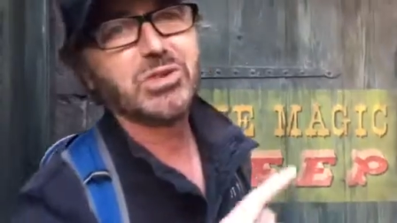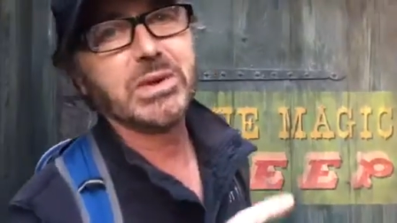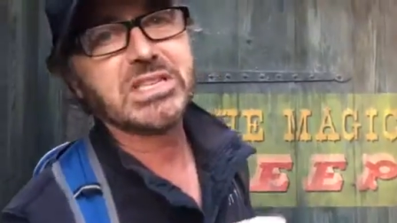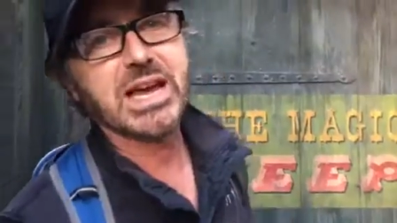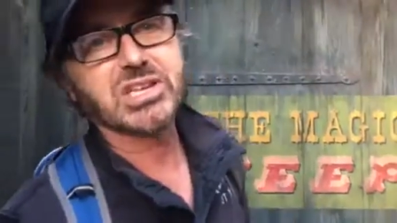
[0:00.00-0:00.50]
you,
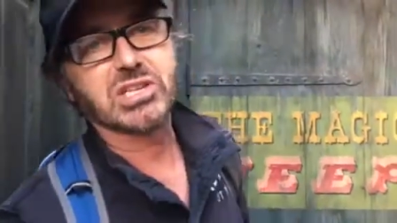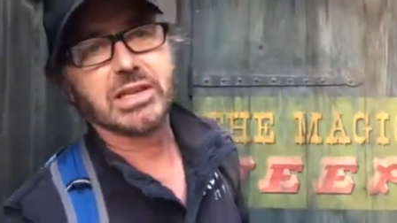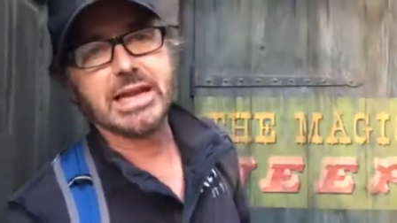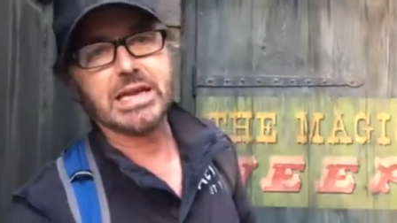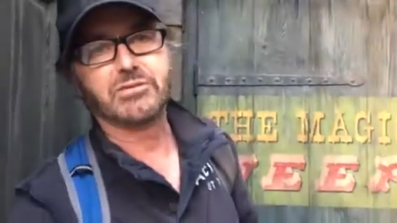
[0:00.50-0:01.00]
sweet Sasha
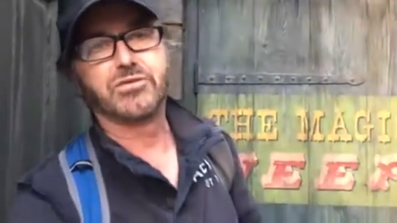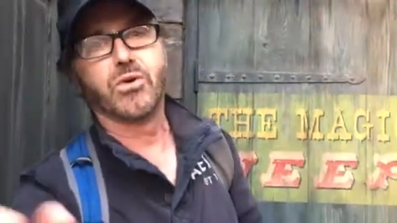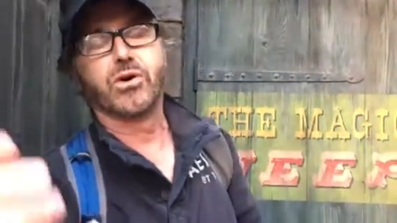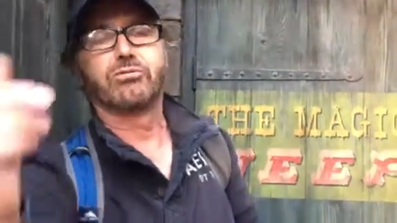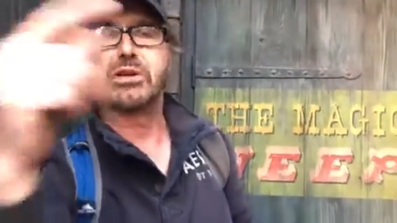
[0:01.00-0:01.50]
Lane,
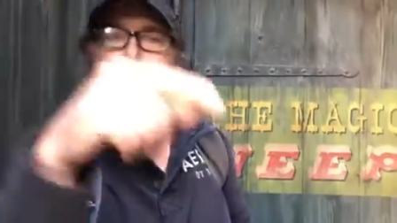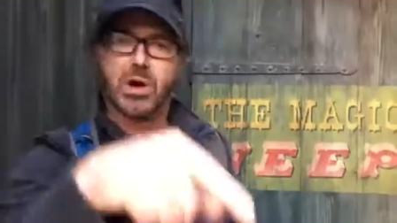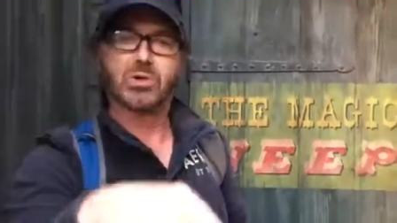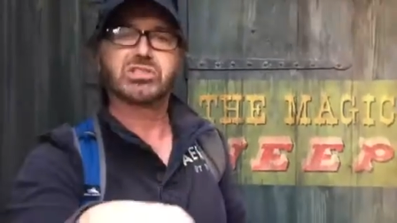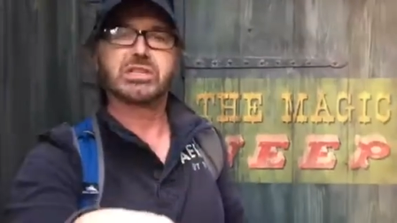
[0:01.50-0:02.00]
for
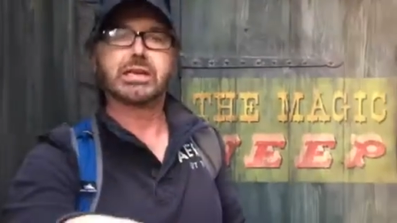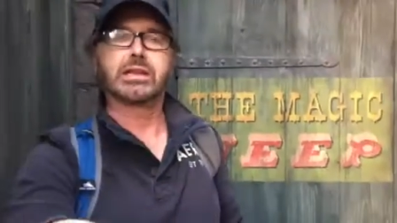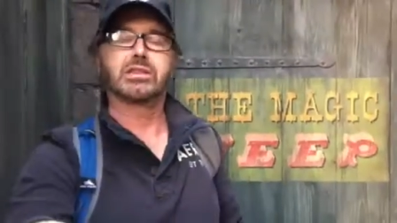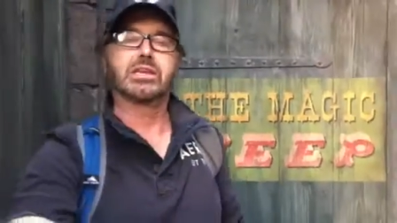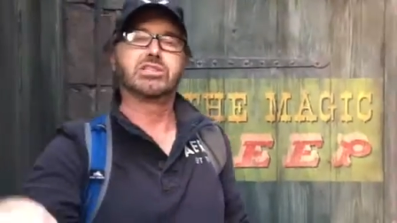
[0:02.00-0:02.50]

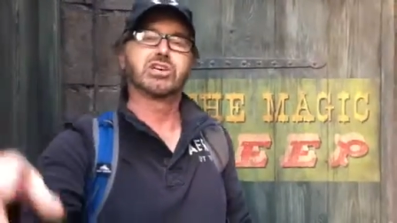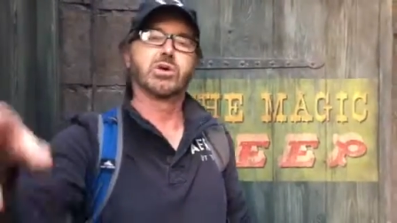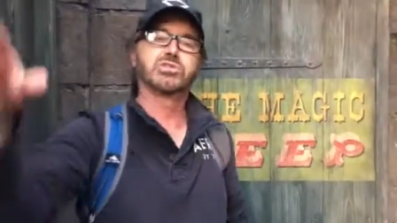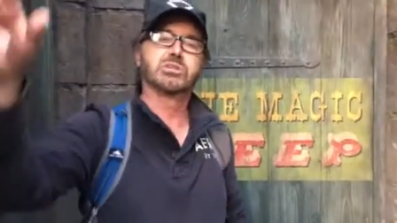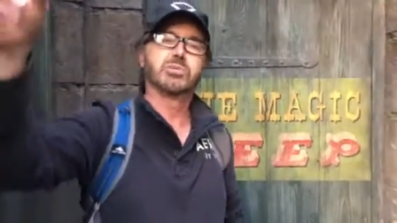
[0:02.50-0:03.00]
reposting the
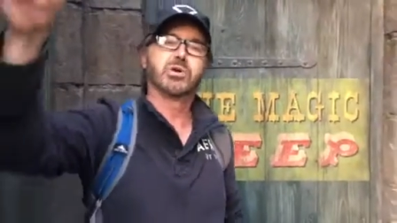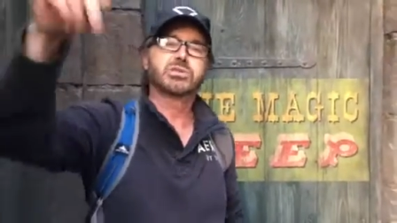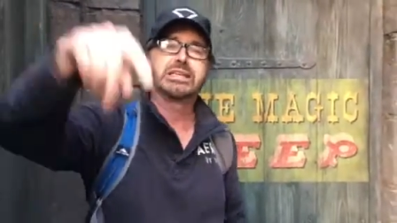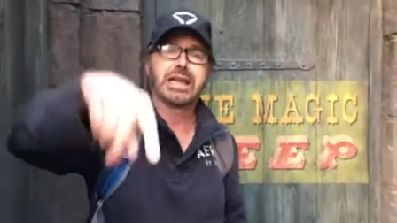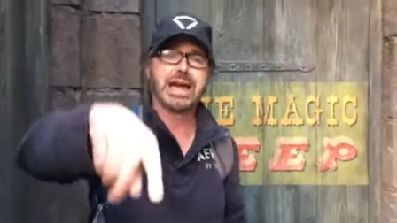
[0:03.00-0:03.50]
Toast and
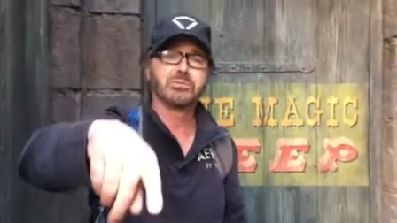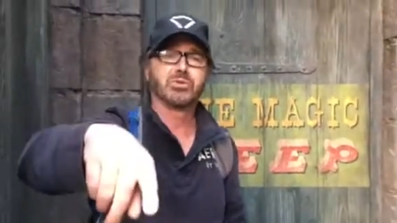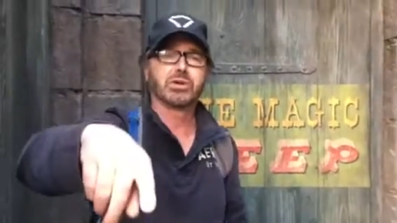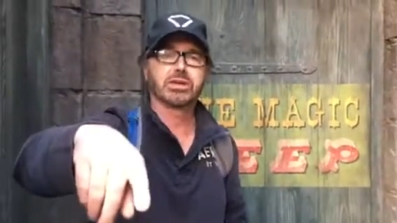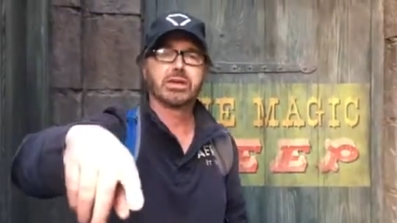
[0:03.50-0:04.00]
Post
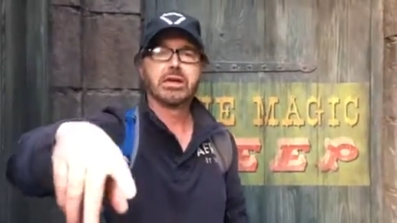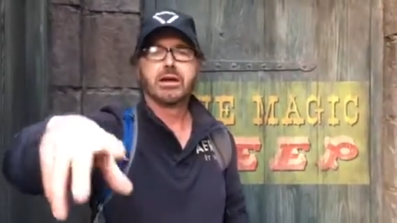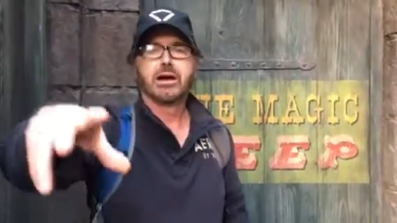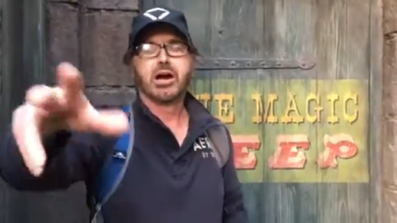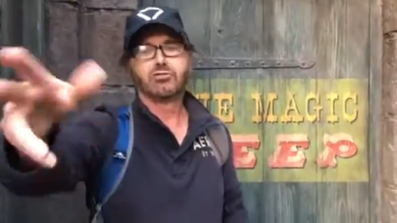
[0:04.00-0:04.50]
guidebook.
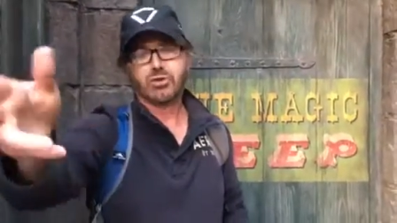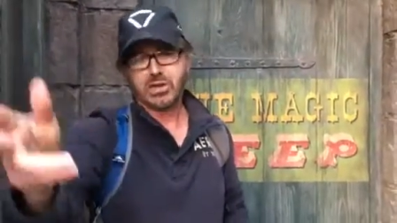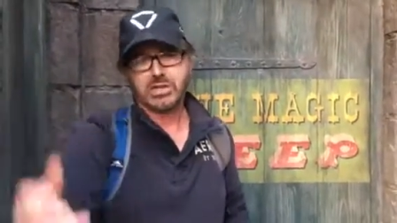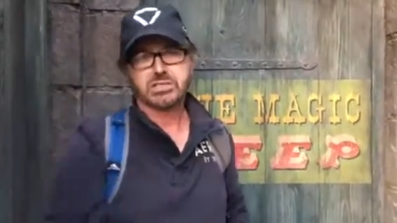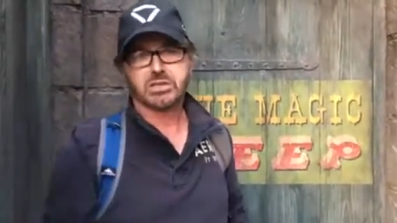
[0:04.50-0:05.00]
Uh,
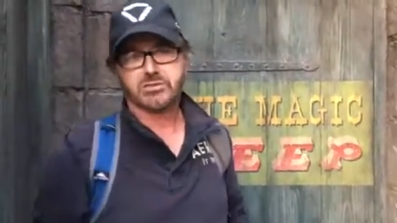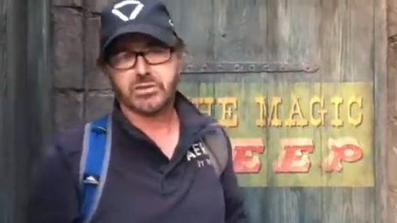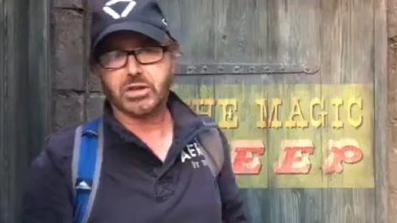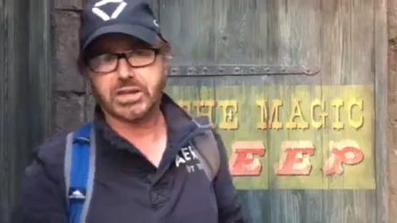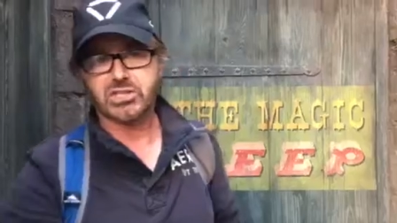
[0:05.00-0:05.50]
rookies, if
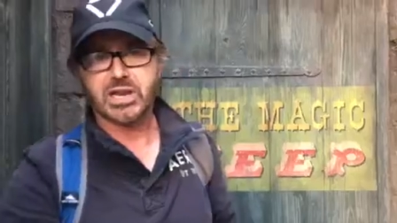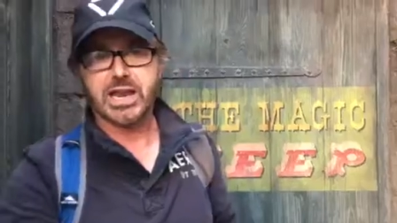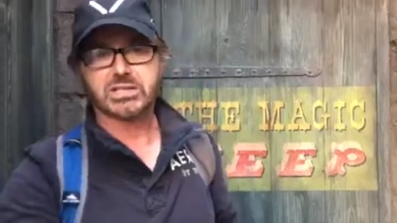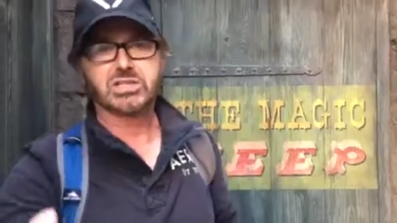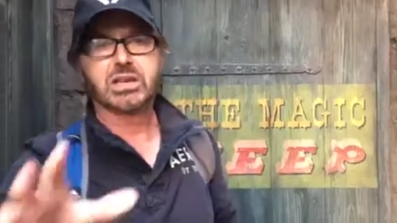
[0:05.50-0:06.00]
you get a
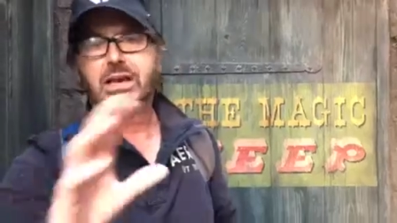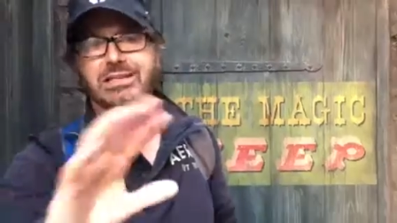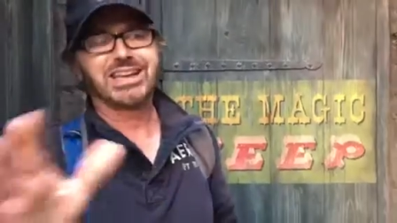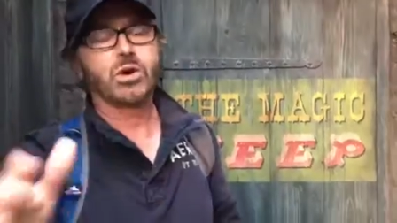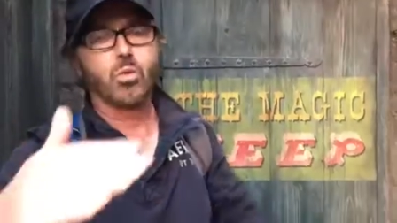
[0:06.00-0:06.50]
chance,
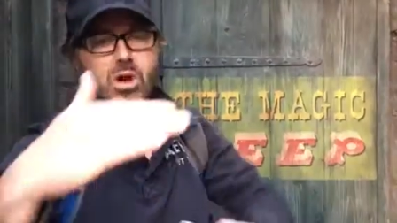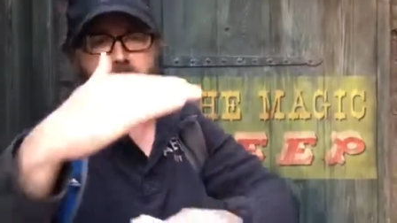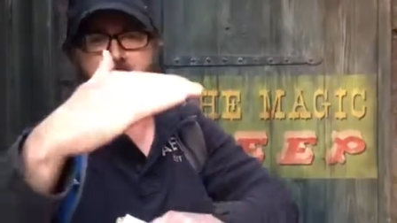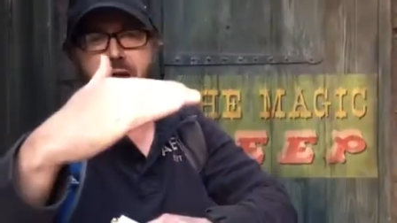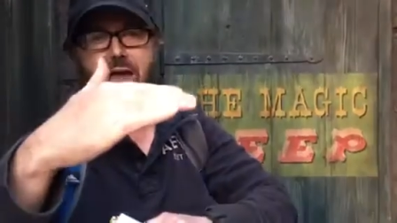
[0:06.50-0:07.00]
it's like a
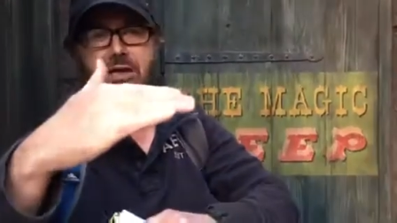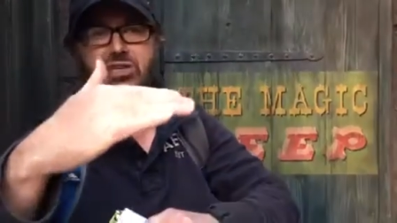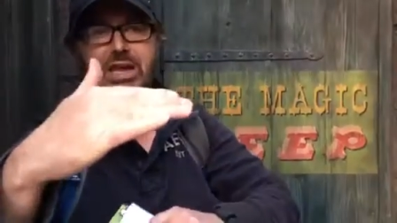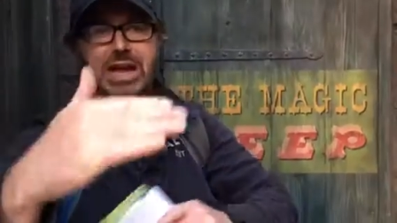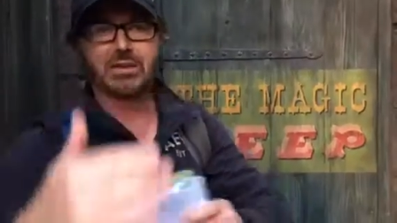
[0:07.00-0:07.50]

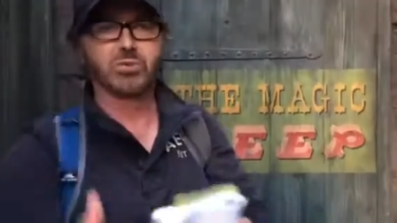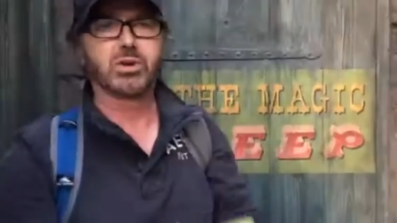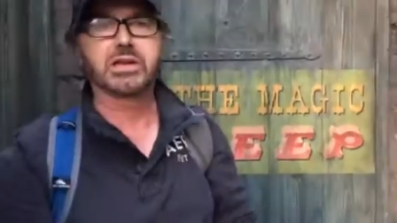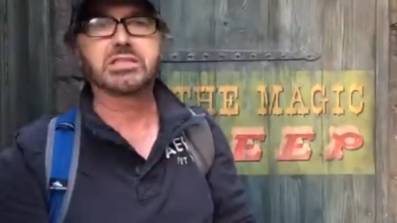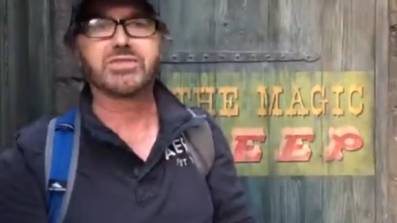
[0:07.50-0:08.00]
one-page
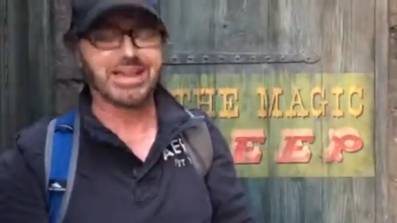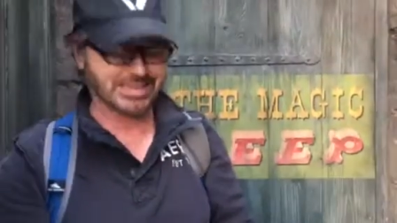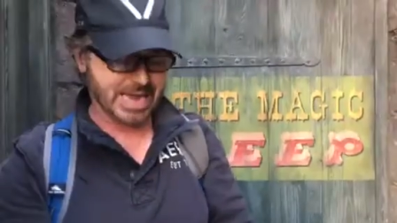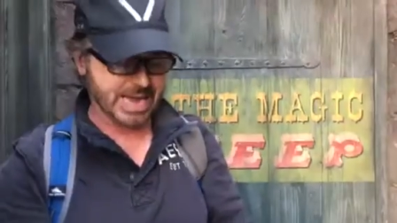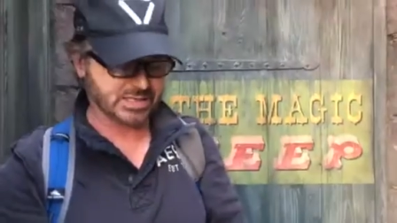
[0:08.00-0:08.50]
guidebook. It's
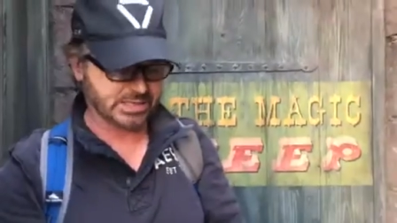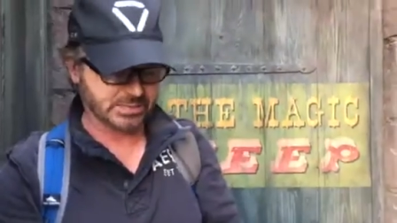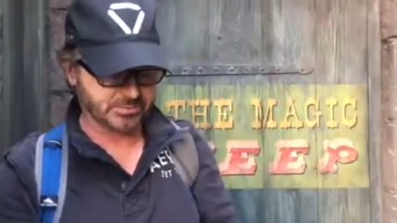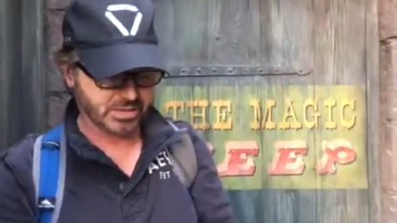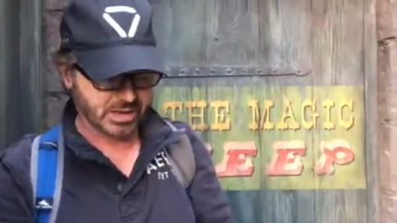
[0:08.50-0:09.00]
fantastic.